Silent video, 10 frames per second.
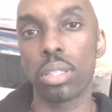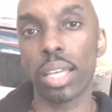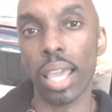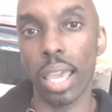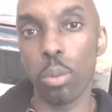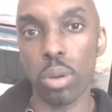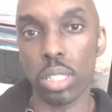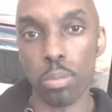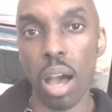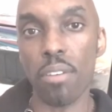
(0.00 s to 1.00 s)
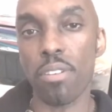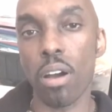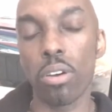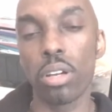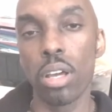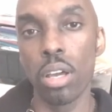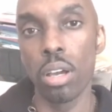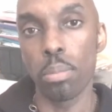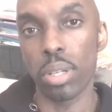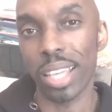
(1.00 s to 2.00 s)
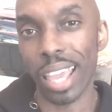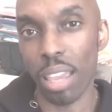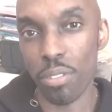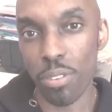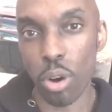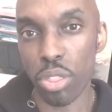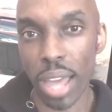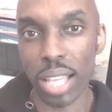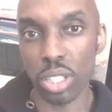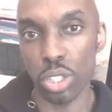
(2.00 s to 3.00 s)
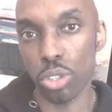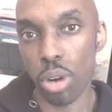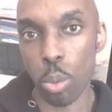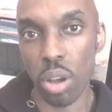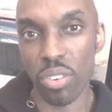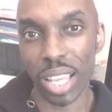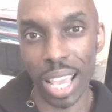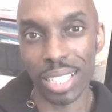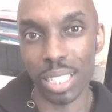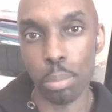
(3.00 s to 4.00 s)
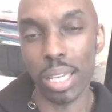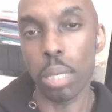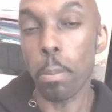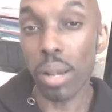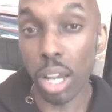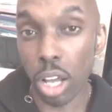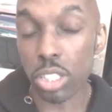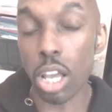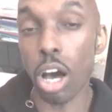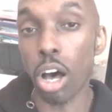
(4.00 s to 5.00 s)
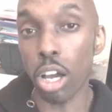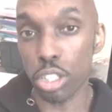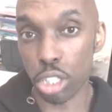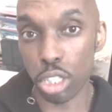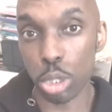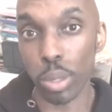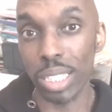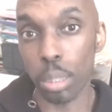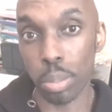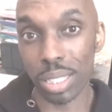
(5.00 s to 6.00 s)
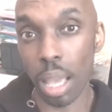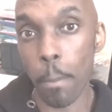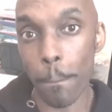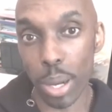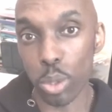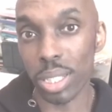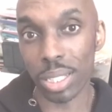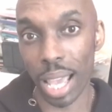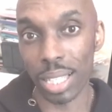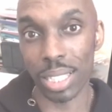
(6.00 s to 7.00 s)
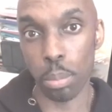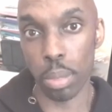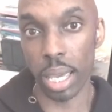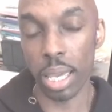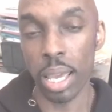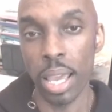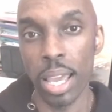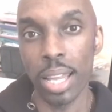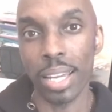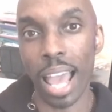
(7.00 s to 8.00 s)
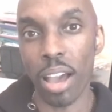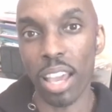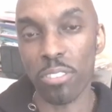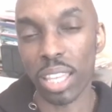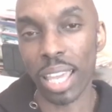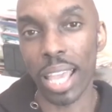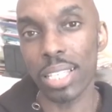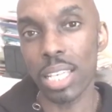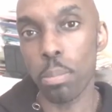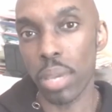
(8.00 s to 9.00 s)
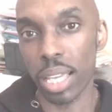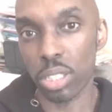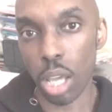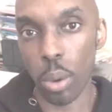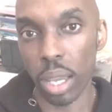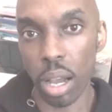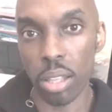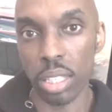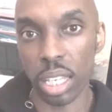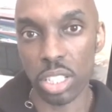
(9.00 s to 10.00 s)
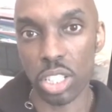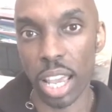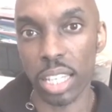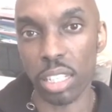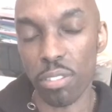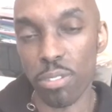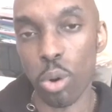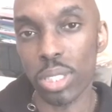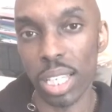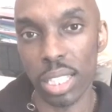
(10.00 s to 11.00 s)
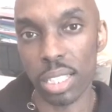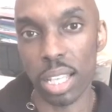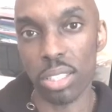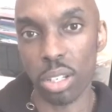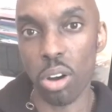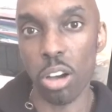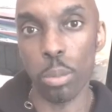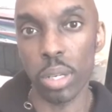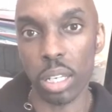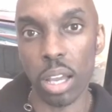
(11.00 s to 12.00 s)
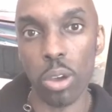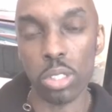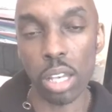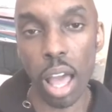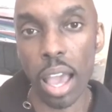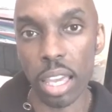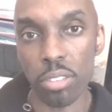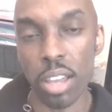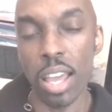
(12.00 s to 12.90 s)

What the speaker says: smartphone, but they're getting €4,000 worth of KCB plus 120% bonus KCB. Now, if the KCB is going on the exchange at 14 cents a coin when it goes live,